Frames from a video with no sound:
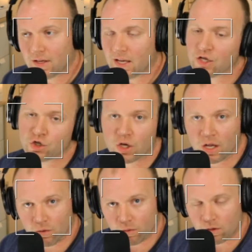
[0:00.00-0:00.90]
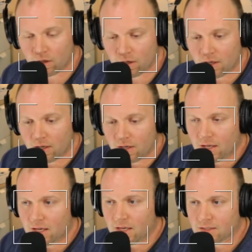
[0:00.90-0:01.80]
in general
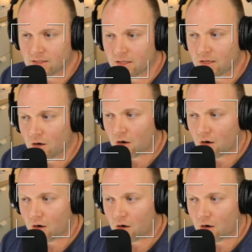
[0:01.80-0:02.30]
is the